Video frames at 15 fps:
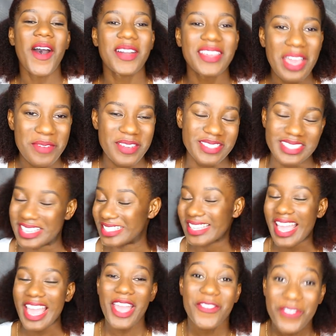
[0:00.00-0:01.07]
Okay, beauties,
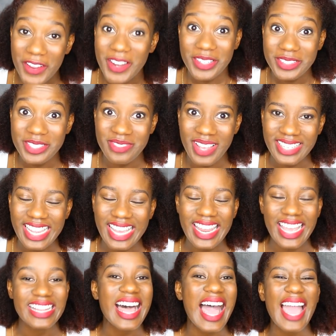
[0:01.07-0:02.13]
if you're new to my
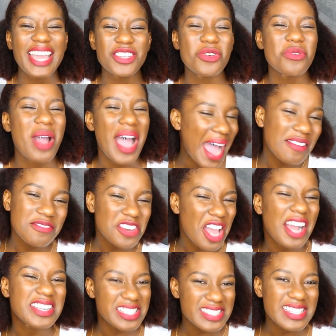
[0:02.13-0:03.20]
channel and you have
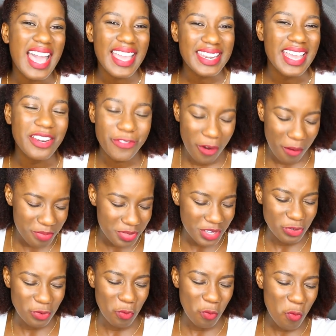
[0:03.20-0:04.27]
not decided from
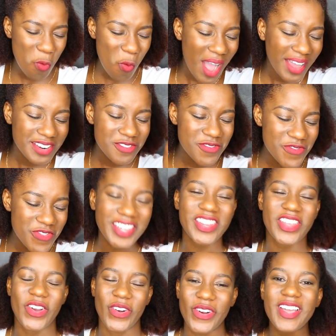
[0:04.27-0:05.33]
this one
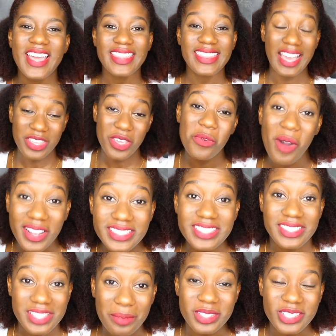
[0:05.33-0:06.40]
video that you want to
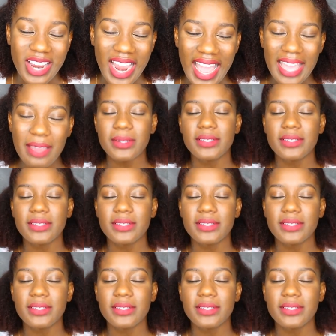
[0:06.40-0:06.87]
subscribe,